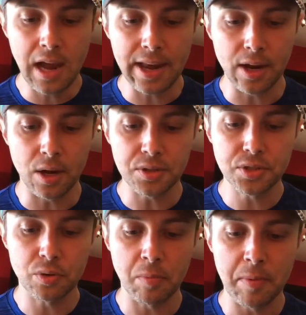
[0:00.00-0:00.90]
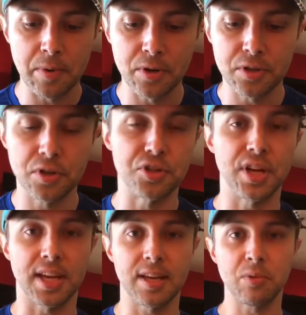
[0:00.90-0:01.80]
and I also remembered to
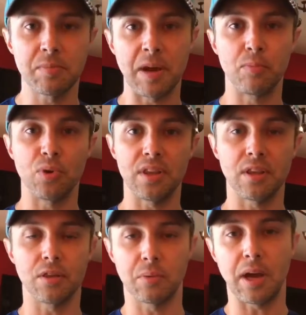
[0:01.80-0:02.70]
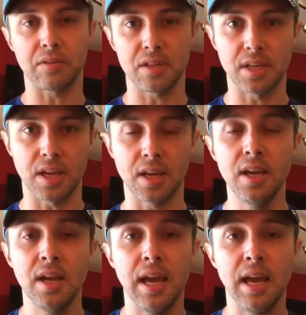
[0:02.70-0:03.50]
check in with my breathing throughout the day,